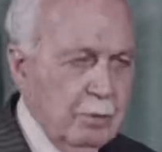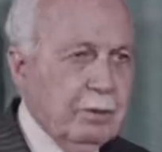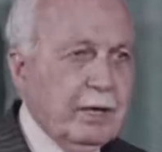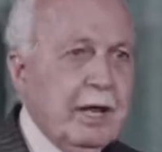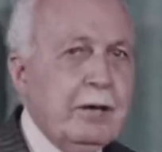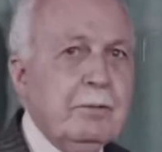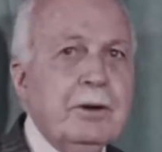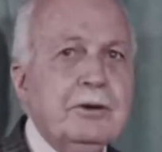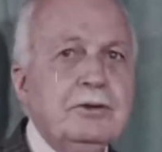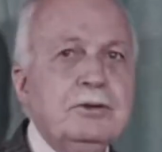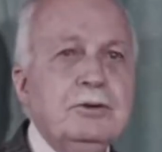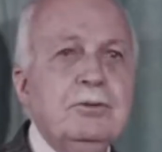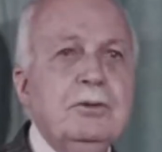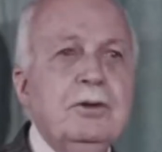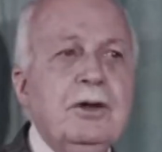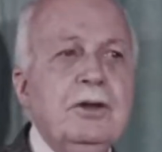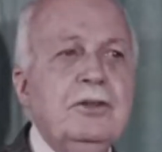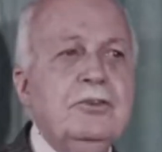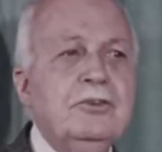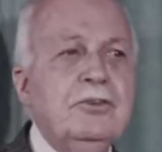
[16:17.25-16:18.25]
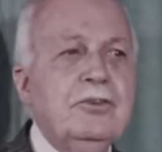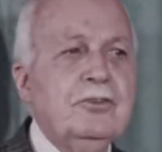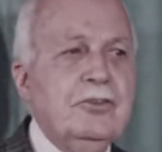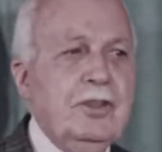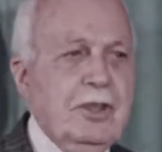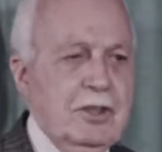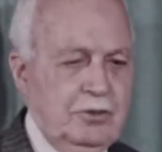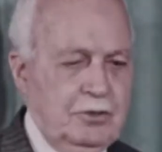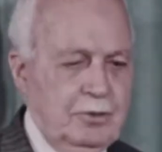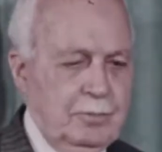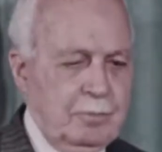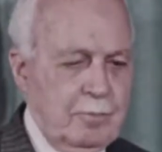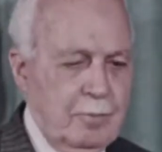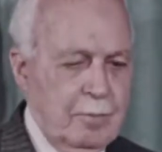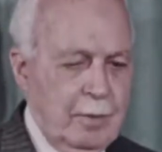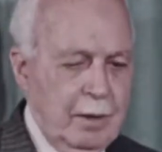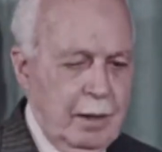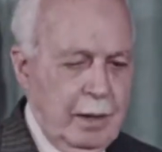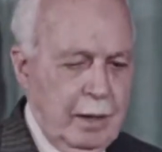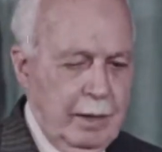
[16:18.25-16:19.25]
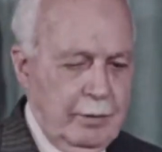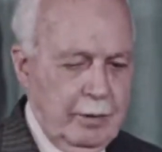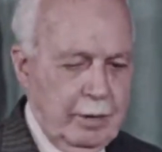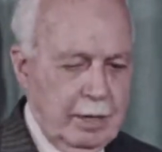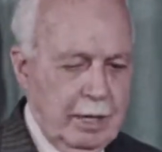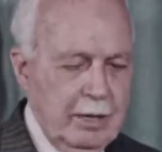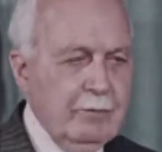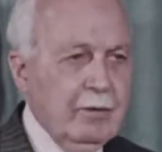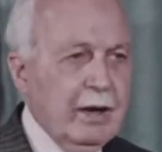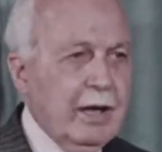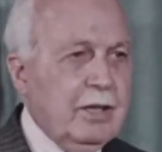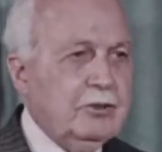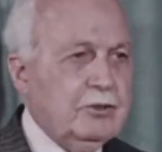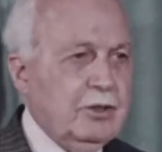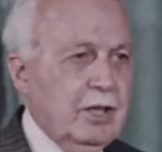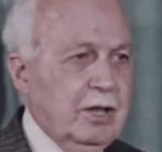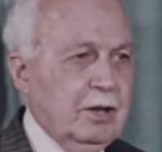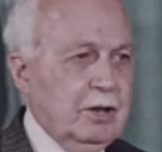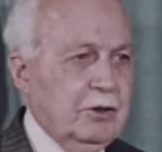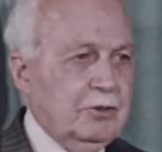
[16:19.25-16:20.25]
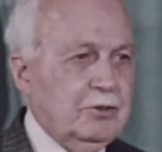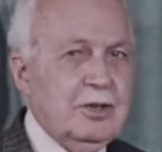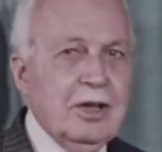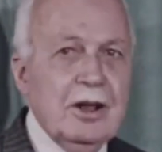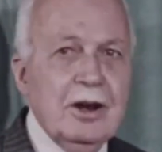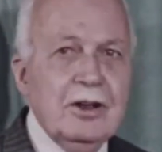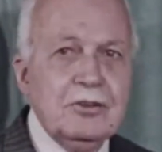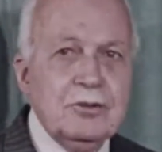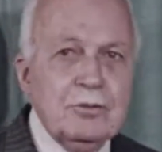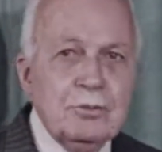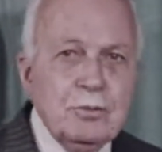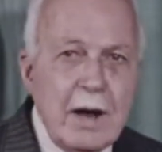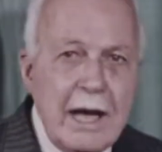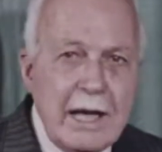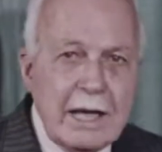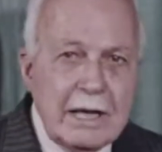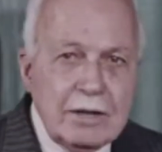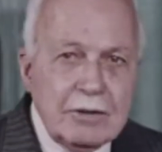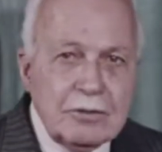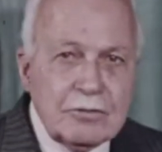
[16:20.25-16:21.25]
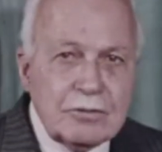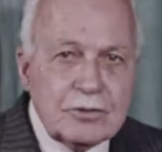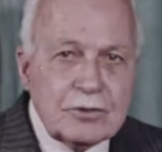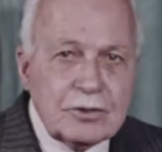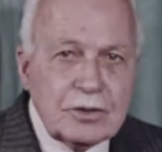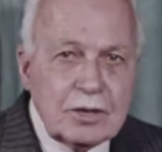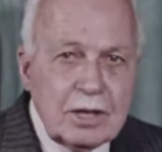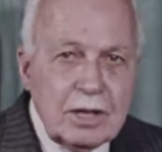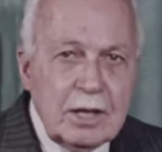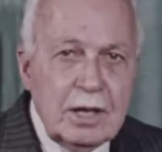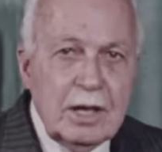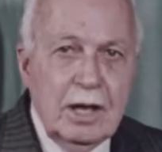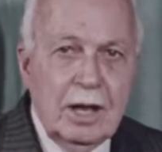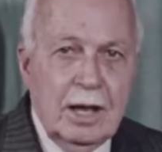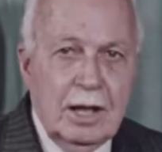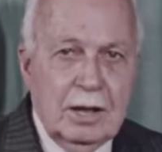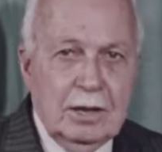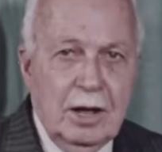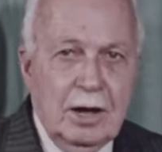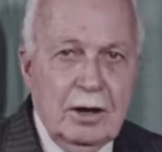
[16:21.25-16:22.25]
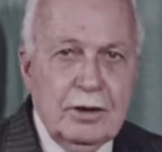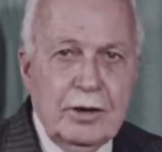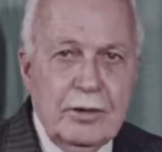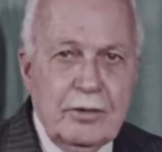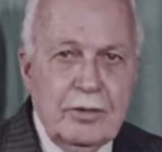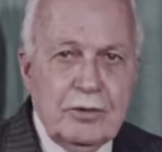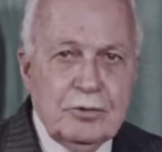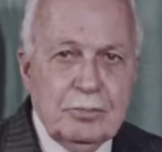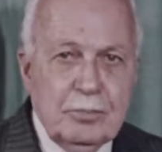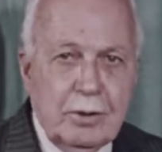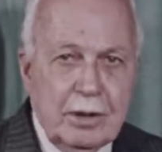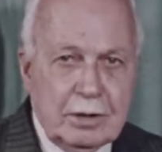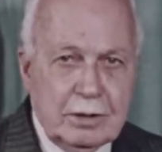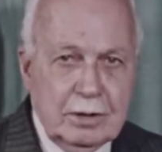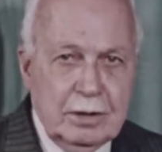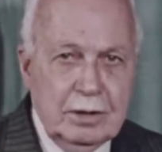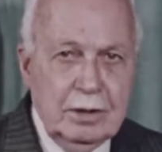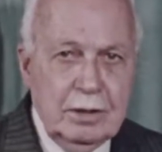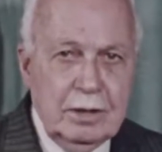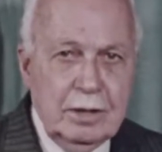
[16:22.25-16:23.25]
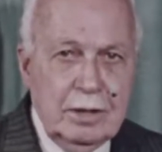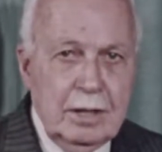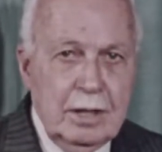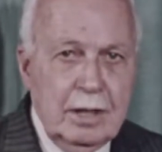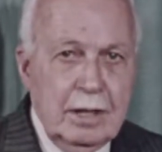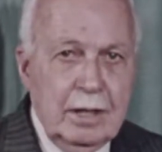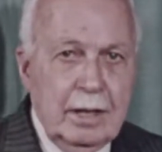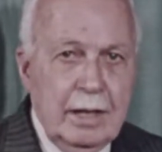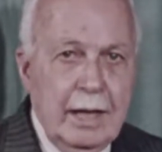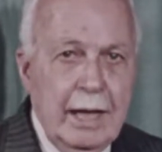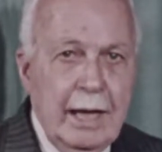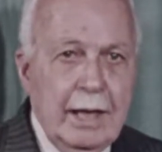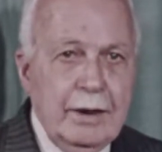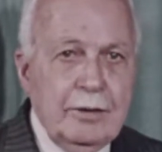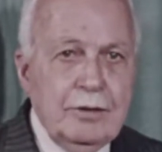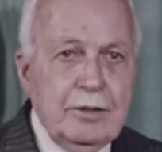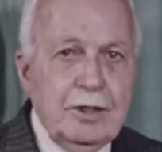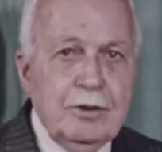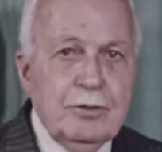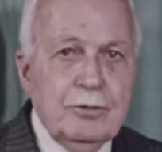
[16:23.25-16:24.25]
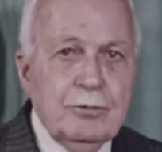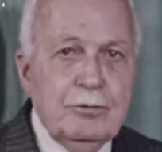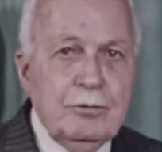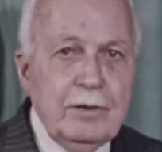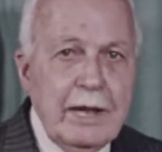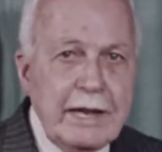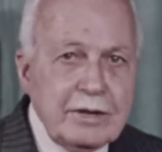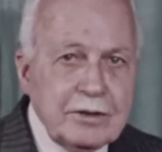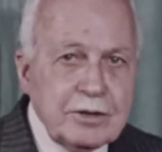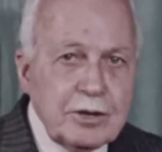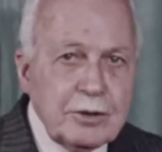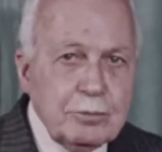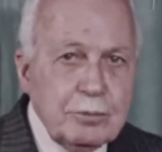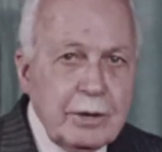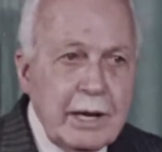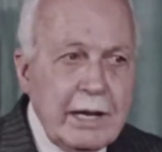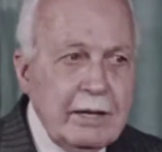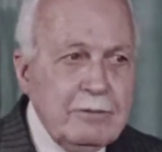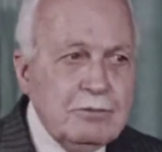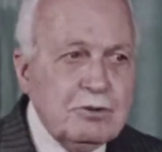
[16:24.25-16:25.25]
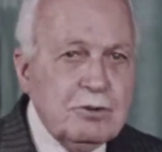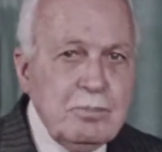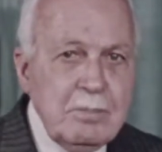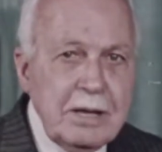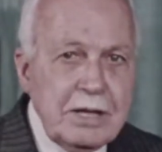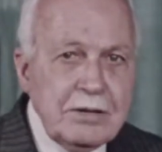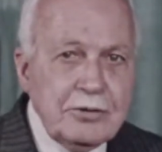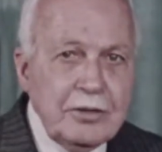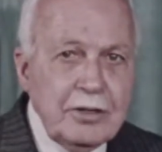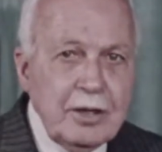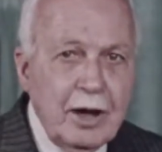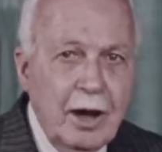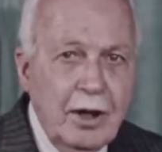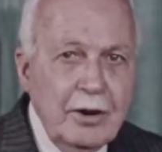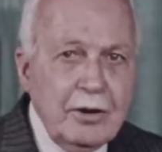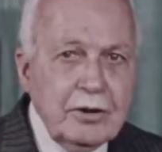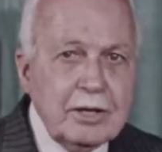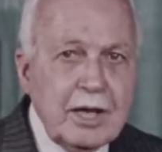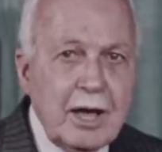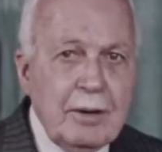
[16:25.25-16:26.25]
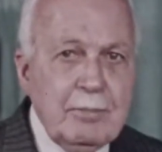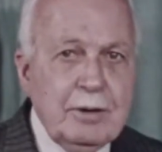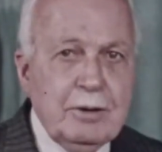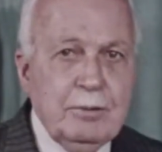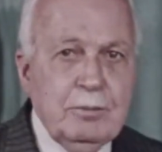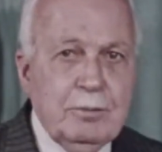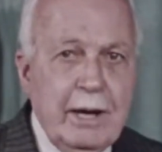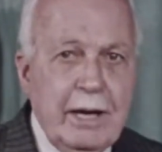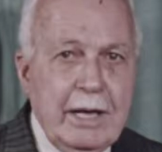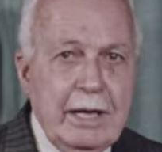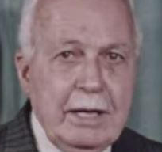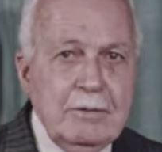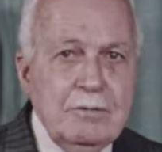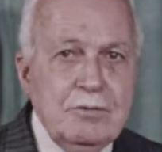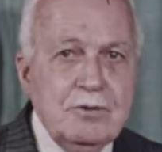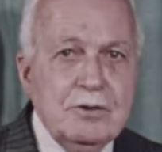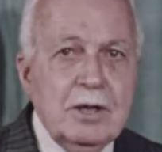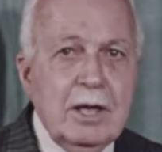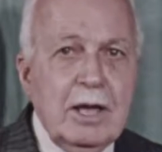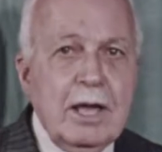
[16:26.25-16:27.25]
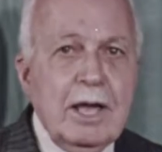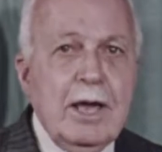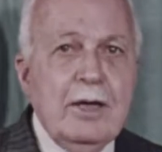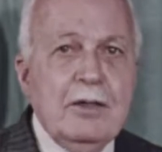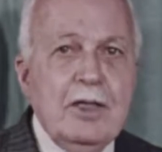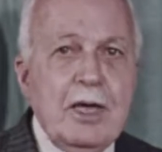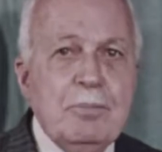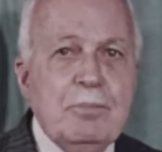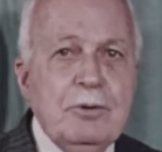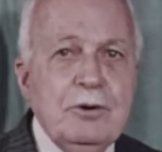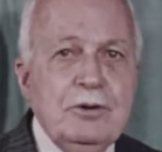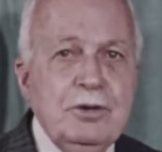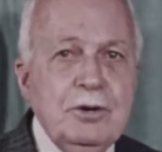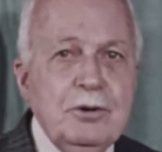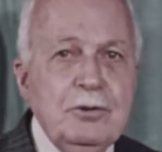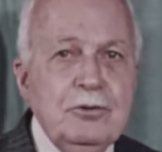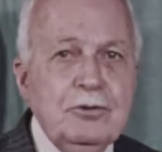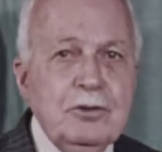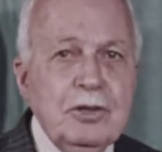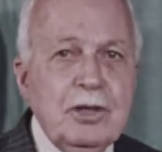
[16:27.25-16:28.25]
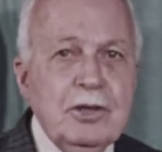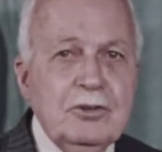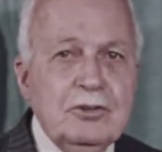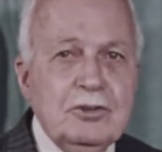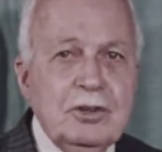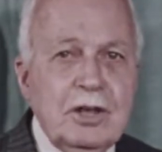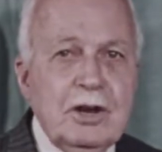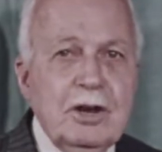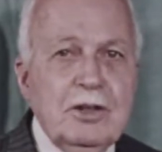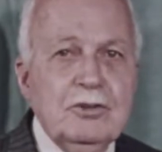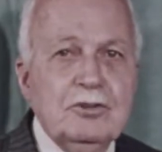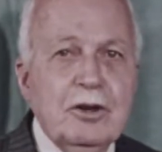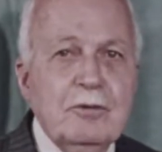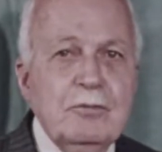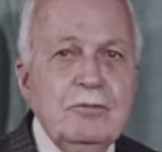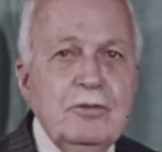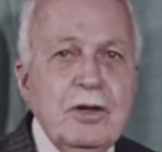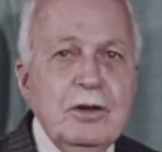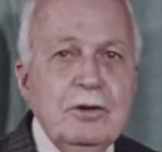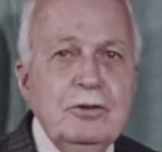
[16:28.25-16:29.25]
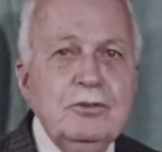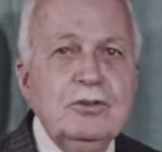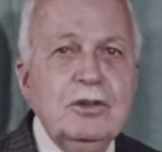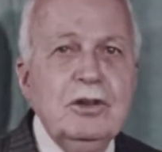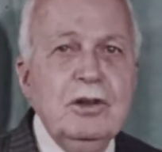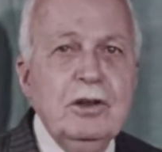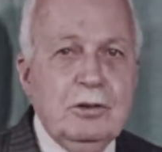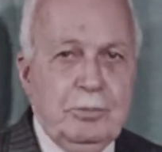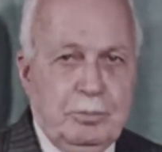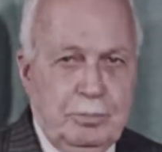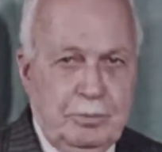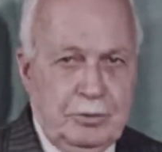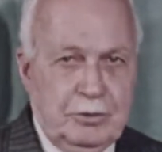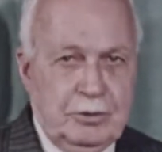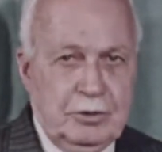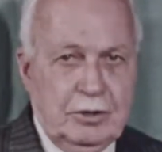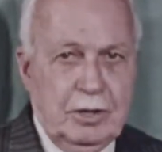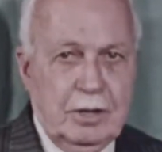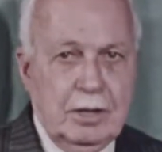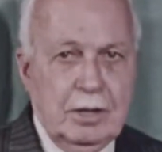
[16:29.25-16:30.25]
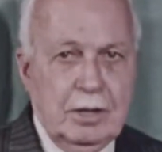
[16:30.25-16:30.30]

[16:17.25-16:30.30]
what I want you to notice is this, that if I send a series of waves along this model, and the reflected waves meet the oncoming waves, they produce a series of nodes and loops.